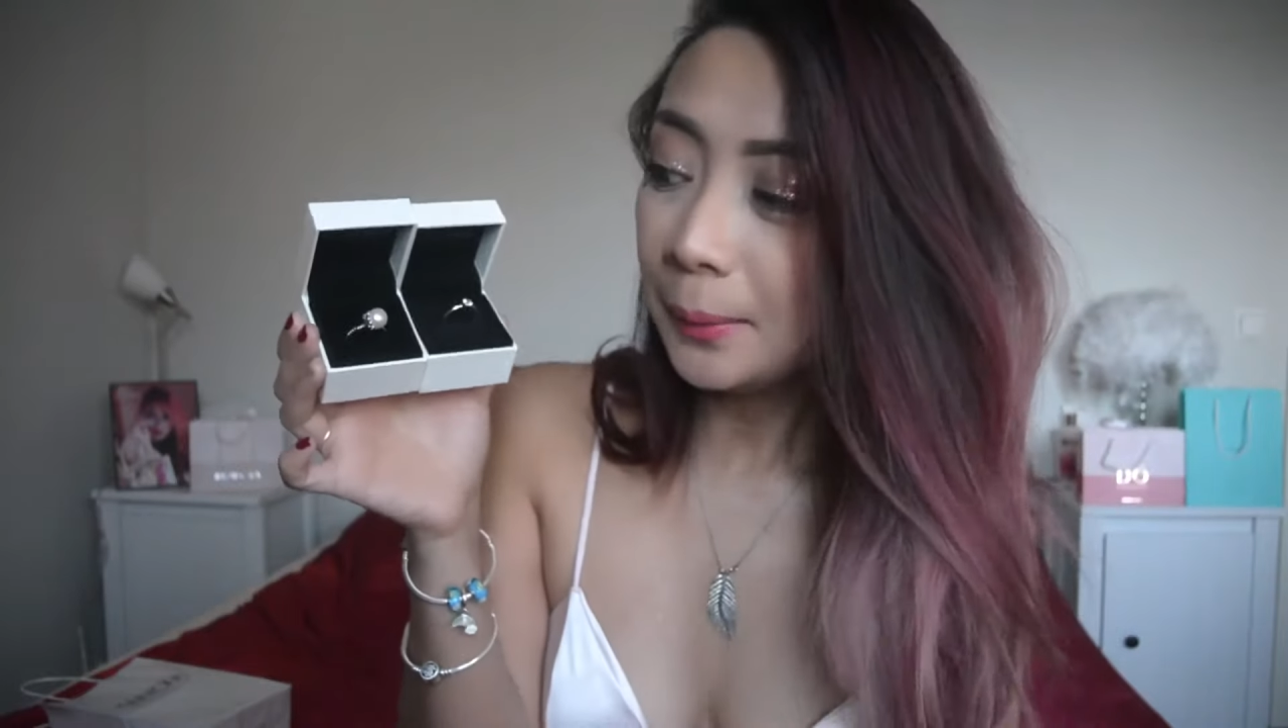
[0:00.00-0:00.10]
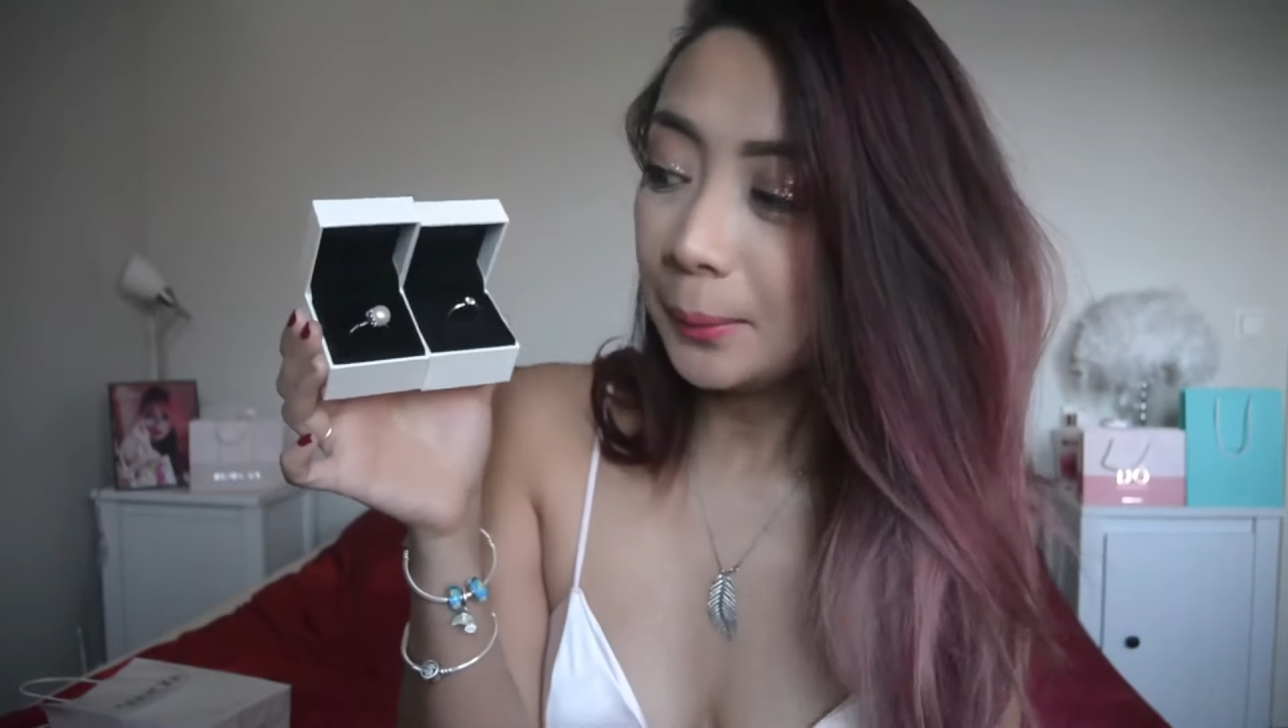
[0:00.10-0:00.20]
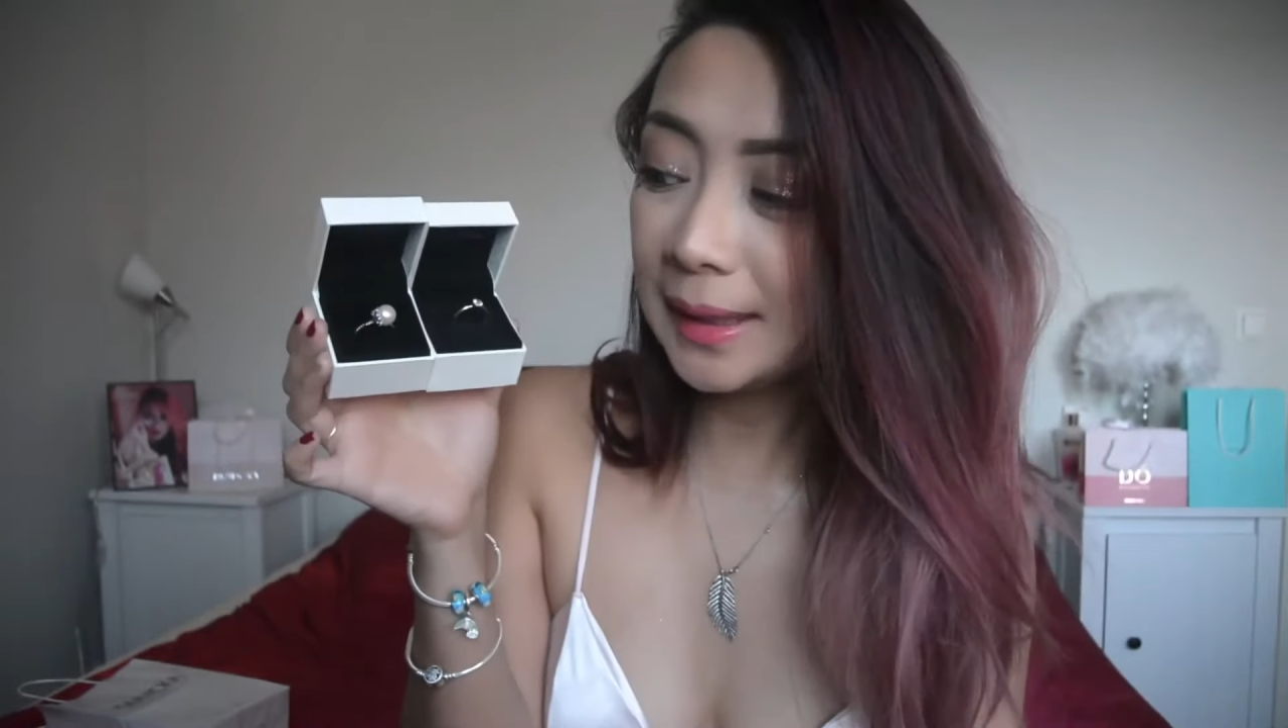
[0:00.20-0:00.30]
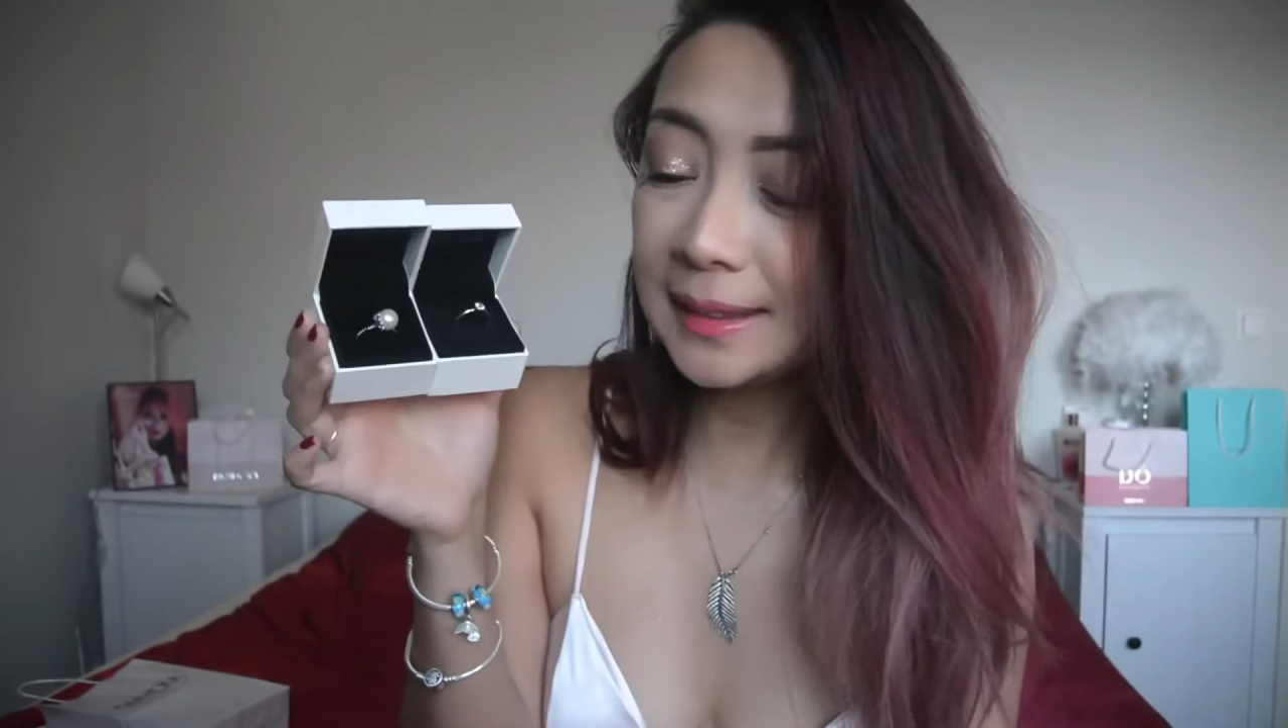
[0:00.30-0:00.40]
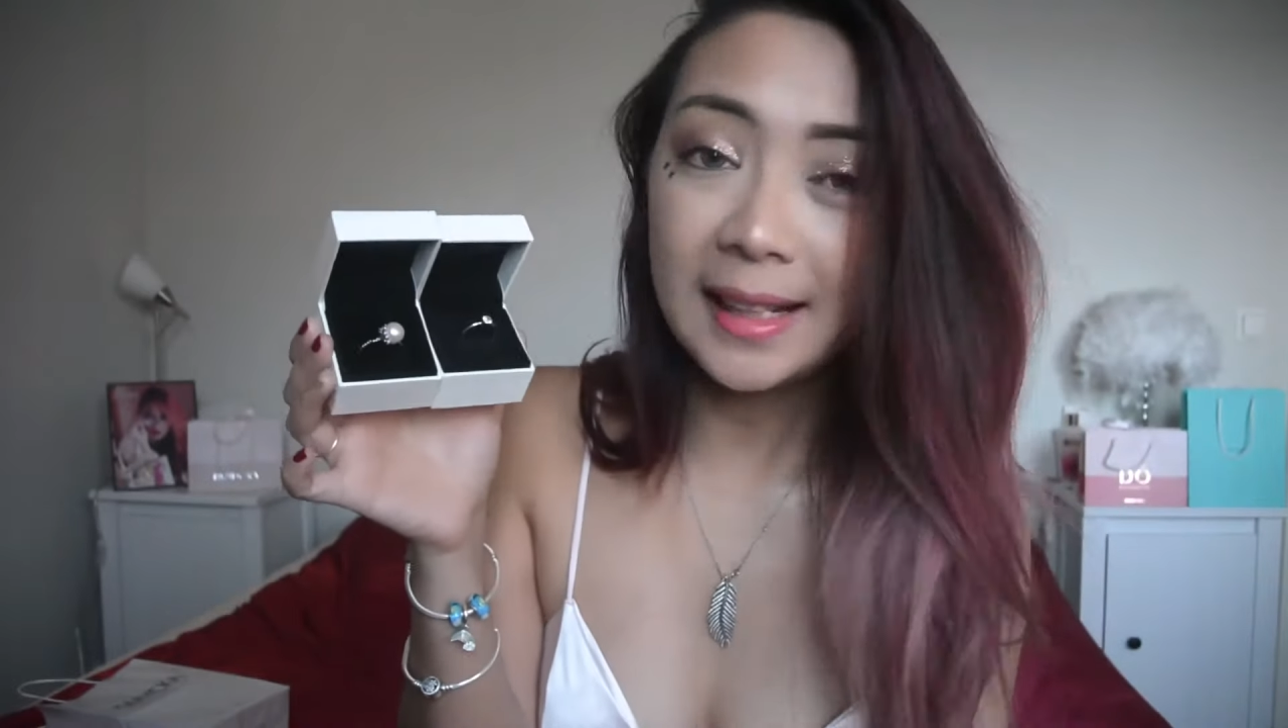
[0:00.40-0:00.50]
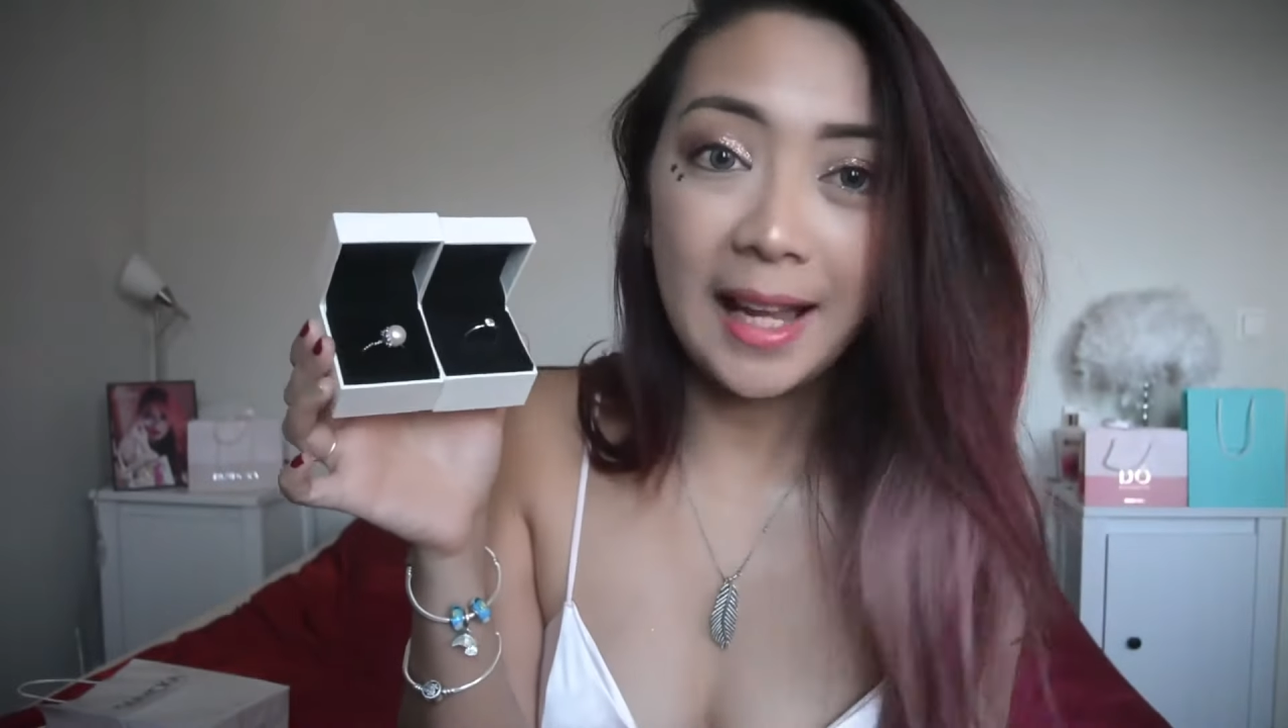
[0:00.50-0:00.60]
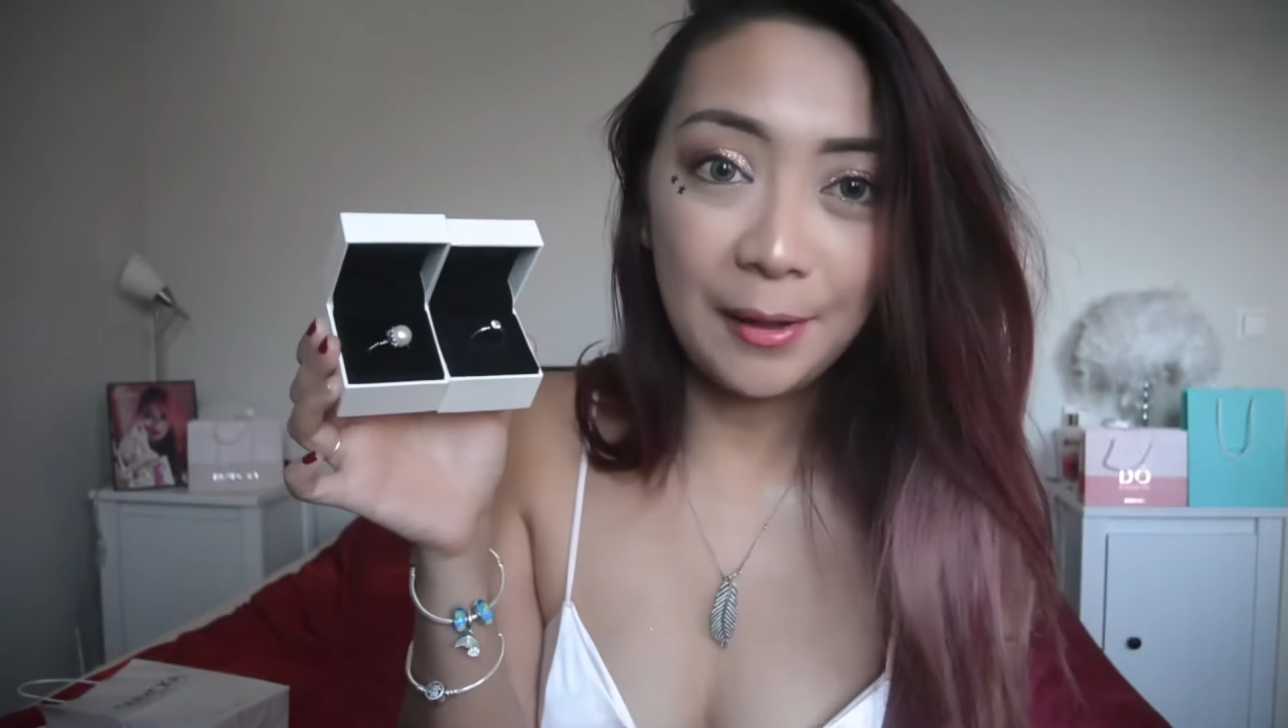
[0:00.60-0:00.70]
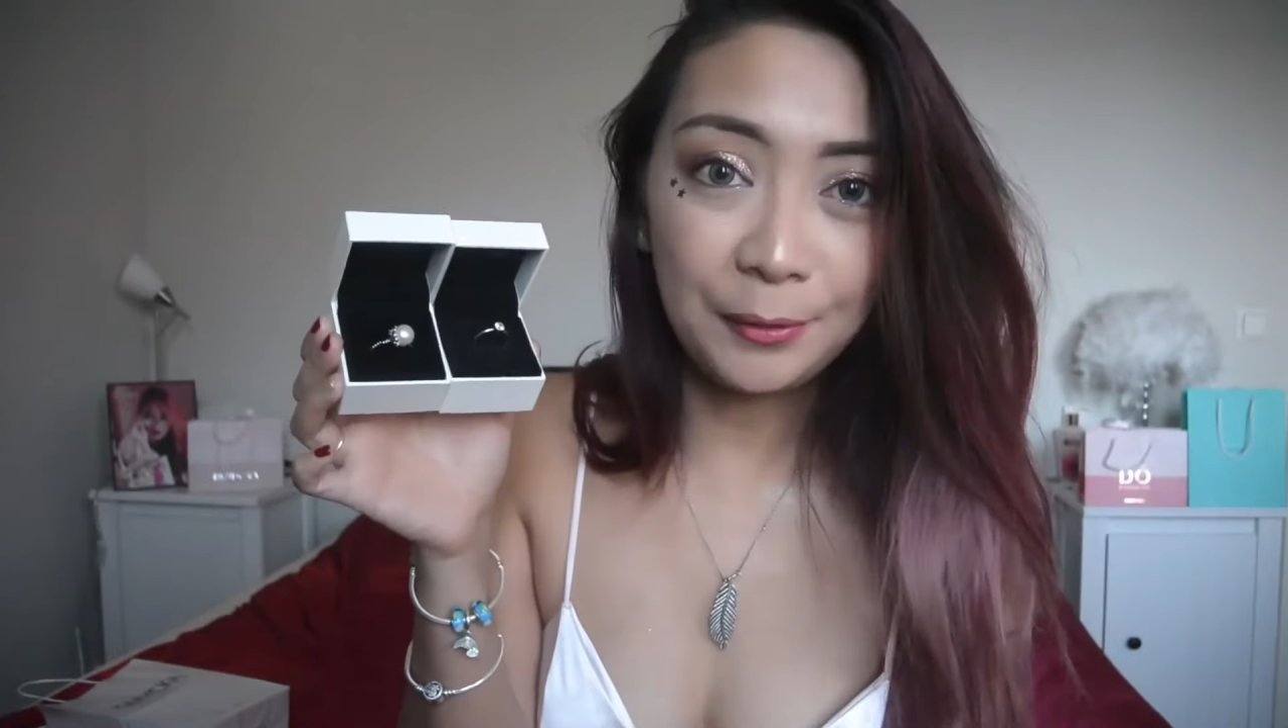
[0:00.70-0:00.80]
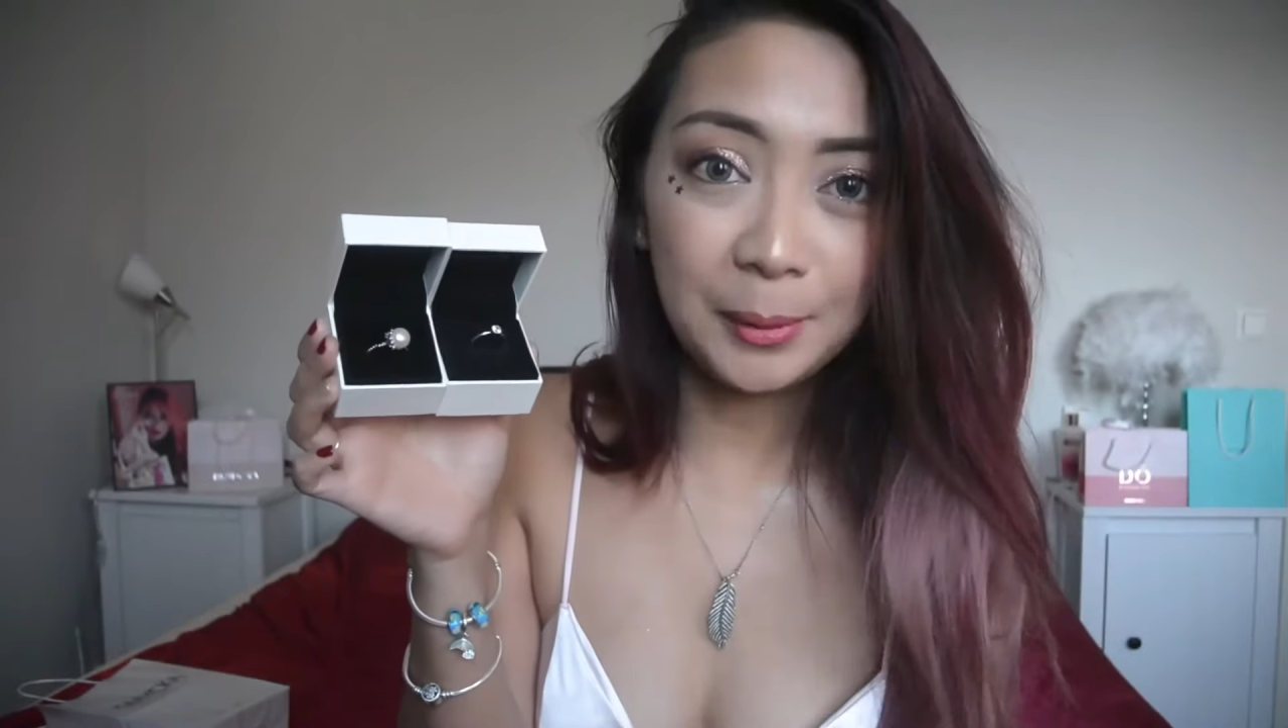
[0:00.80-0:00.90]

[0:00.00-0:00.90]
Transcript: rings that I have